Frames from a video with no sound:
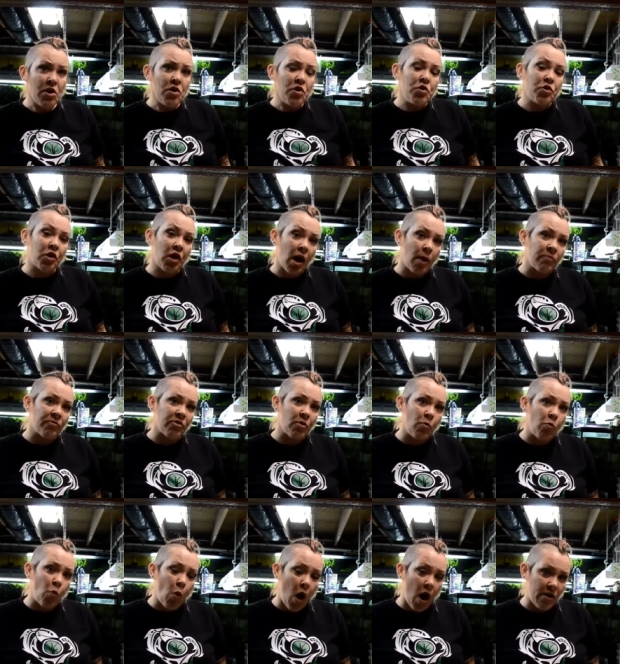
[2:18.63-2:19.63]
who come
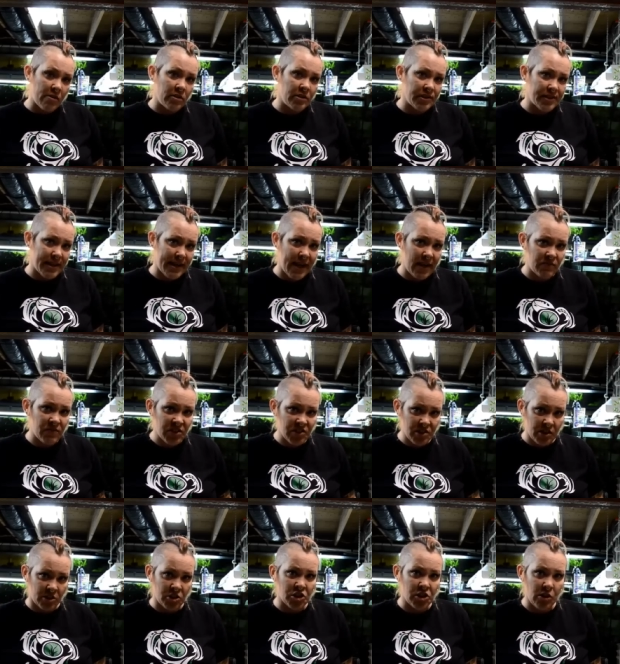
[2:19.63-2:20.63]
from waters that have
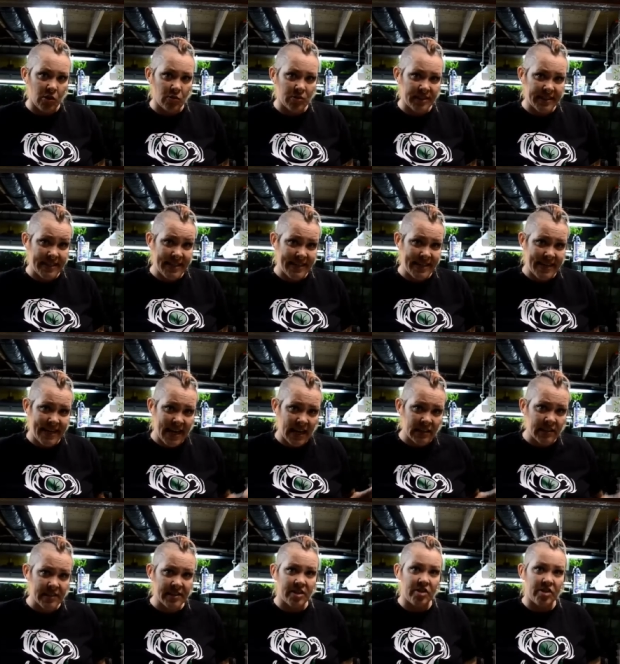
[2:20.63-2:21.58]
such low TDS,